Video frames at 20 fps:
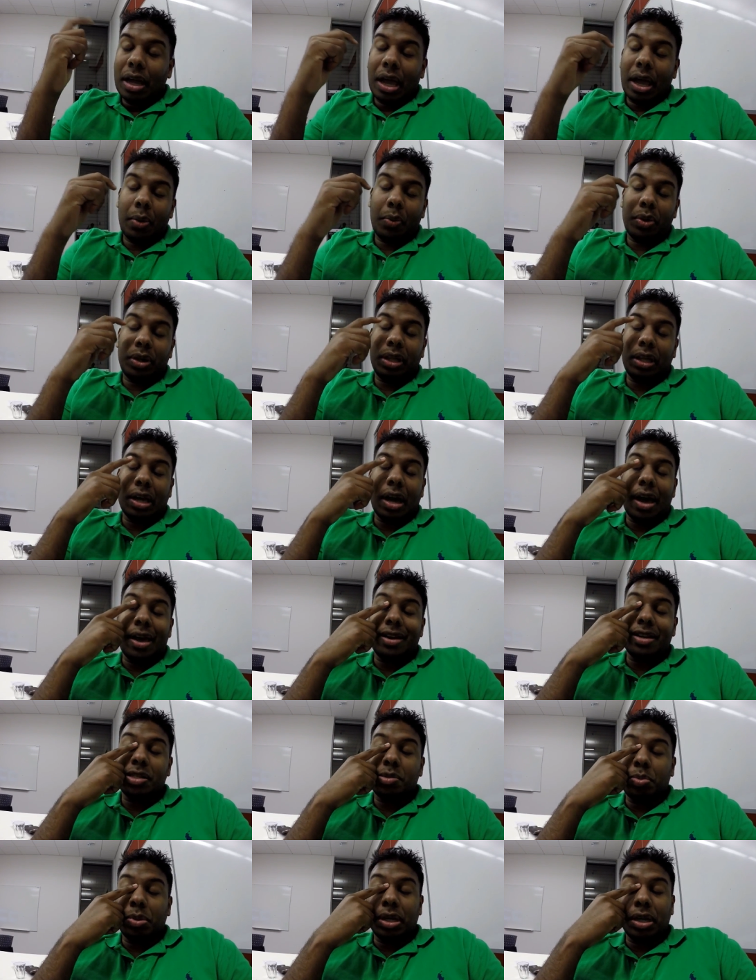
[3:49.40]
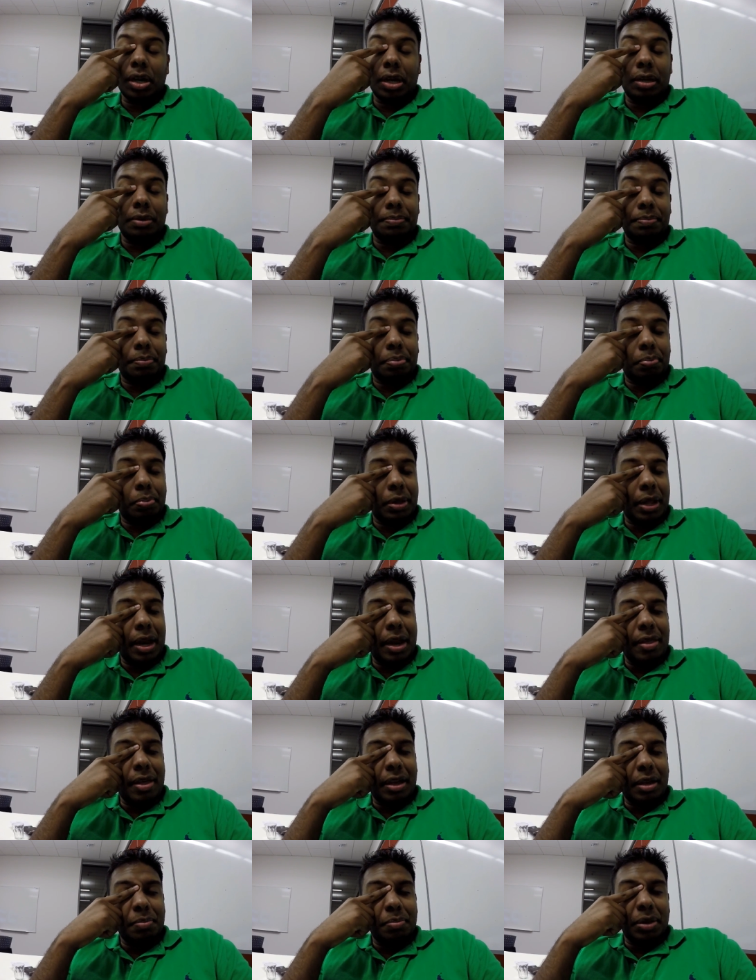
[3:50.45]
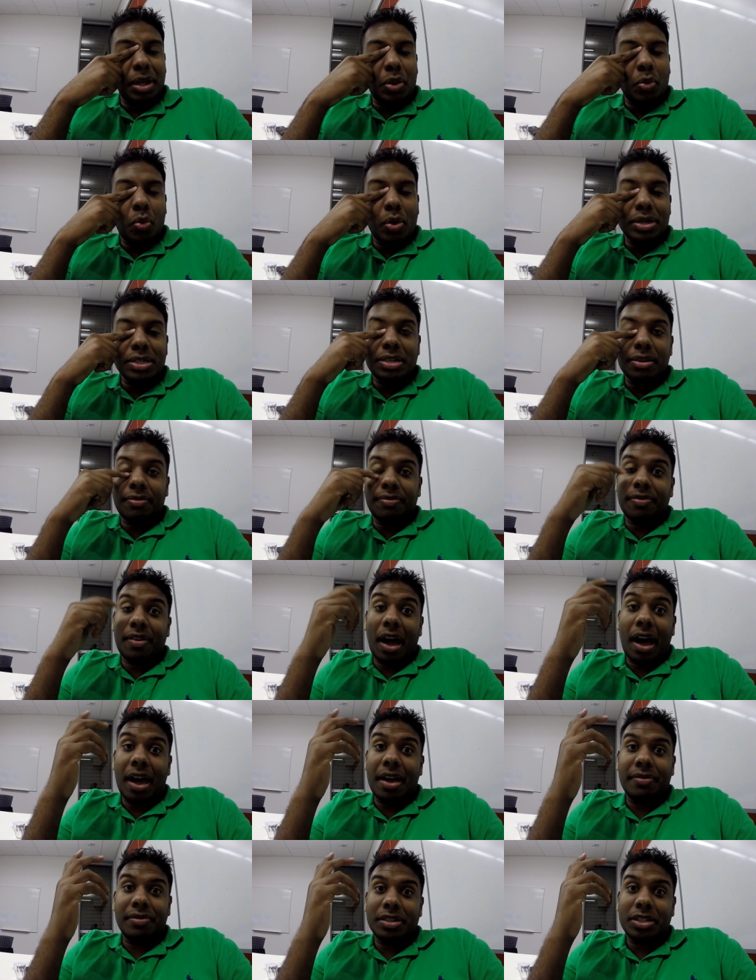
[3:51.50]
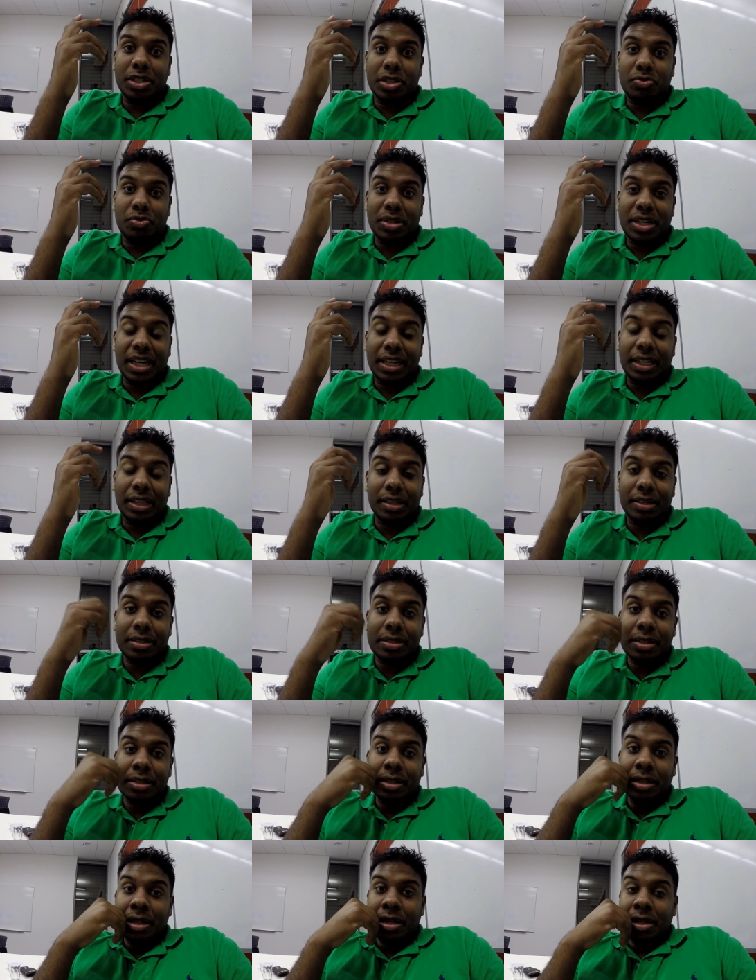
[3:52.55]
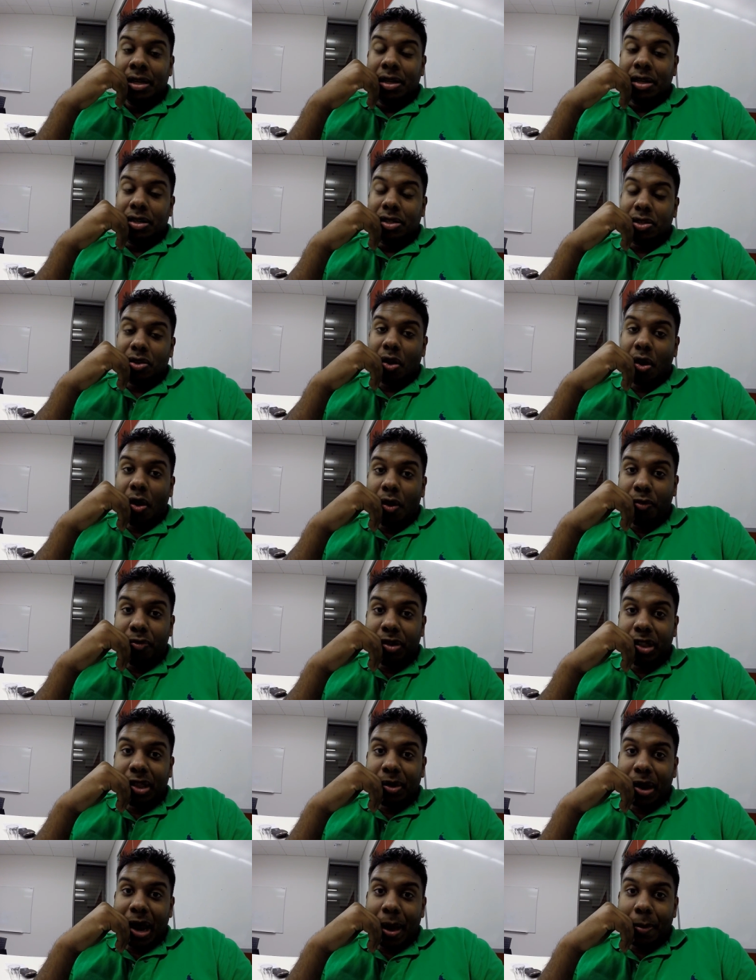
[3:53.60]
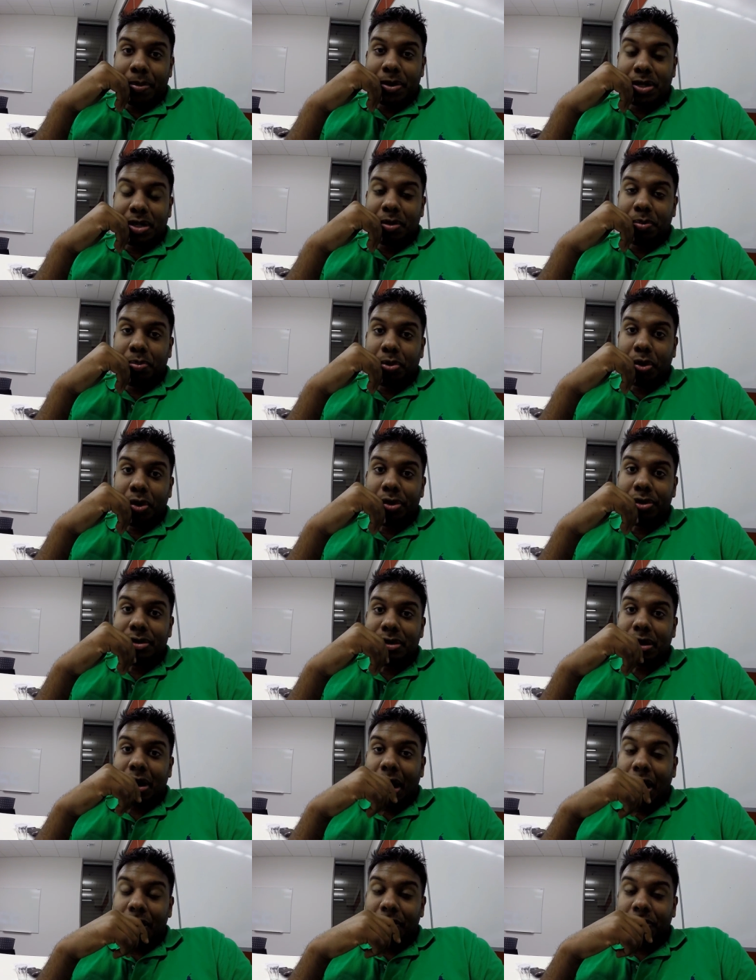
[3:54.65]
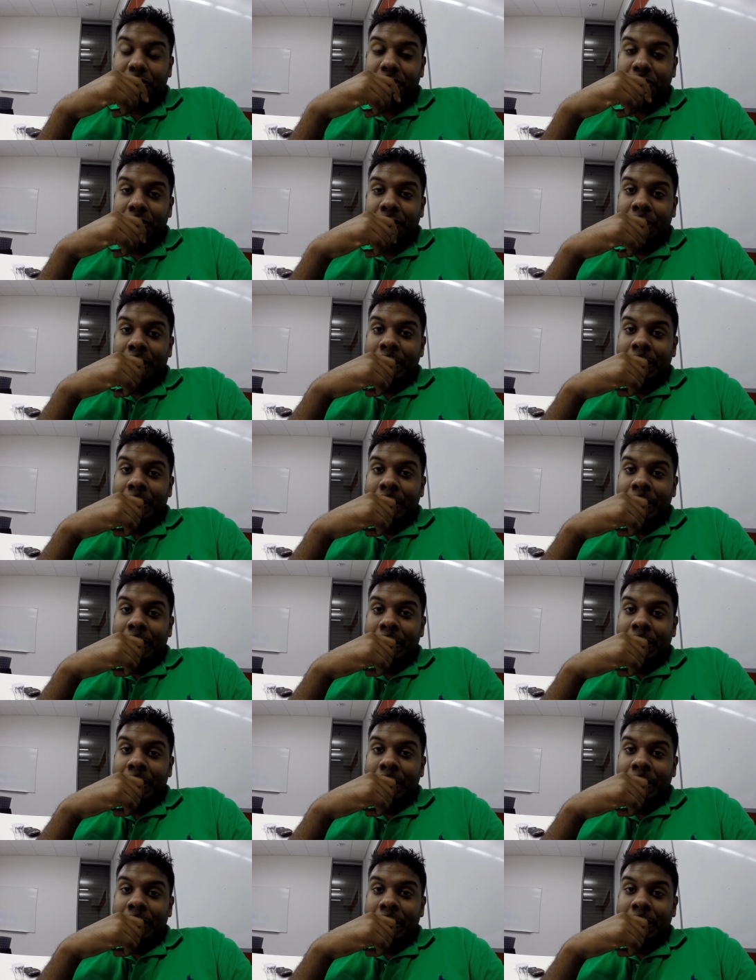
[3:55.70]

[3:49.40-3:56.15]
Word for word: And with Giannis being a player that can play one to five, it's just ridiculous. So hopefully the Raptors can pull this off.